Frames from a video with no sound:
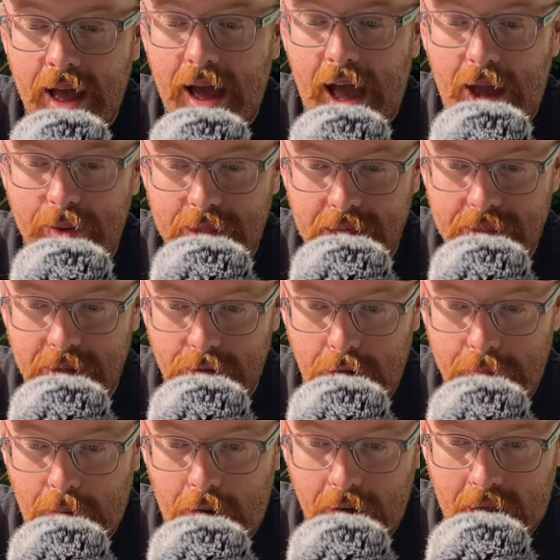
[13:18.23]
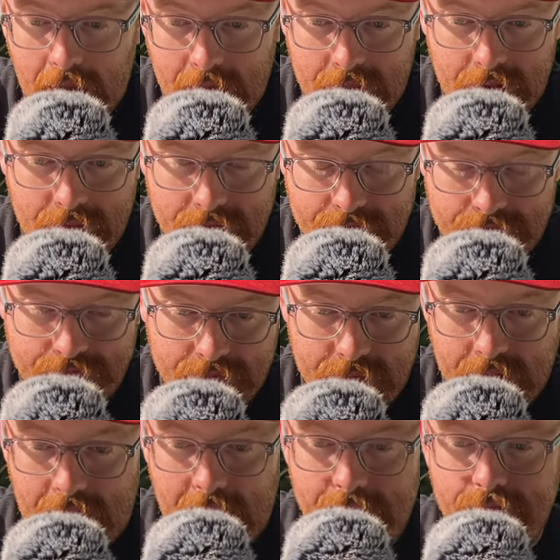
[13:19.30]
I was listening to a podcast,
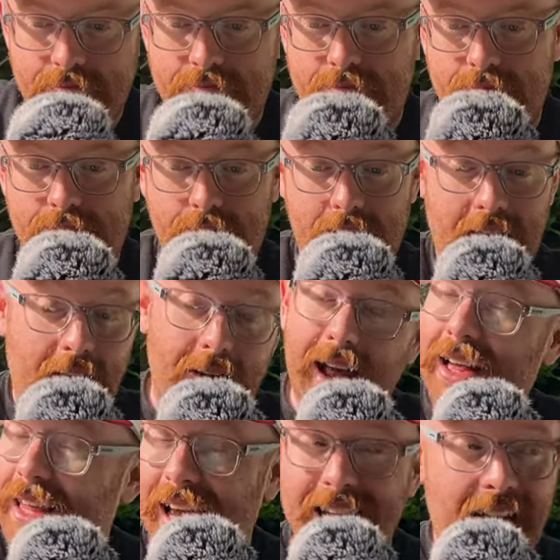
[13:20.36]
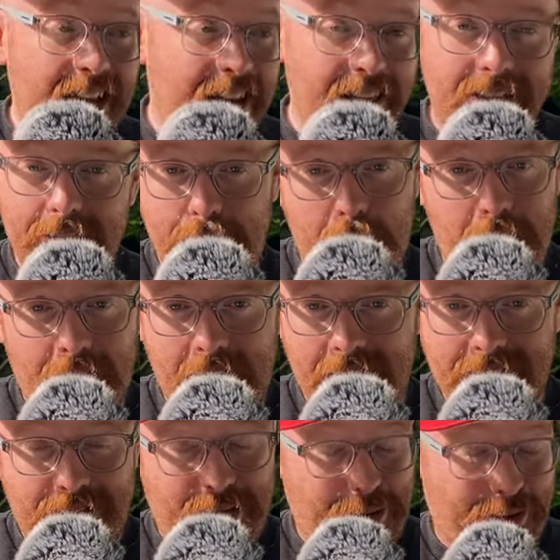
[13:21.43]
right? And here, lads, I, I listen to
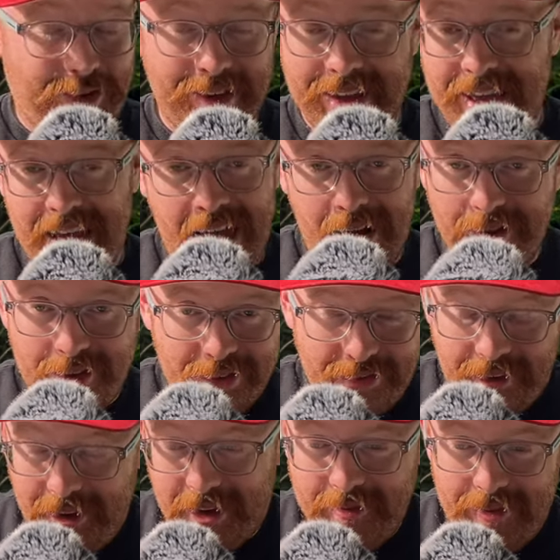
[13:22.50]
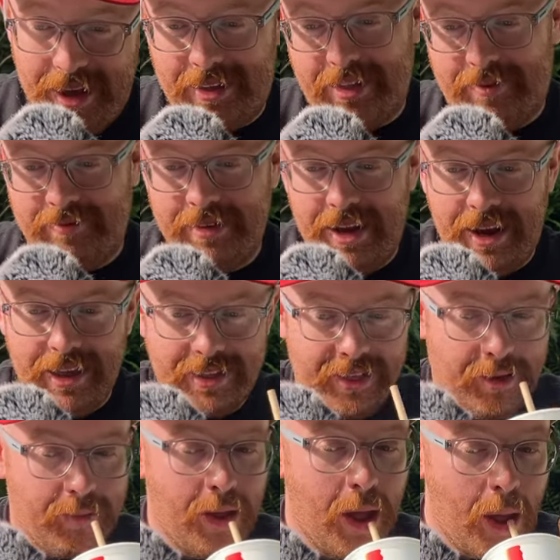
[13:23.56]
podcasts too. I don't just fucking make them, I listen to them.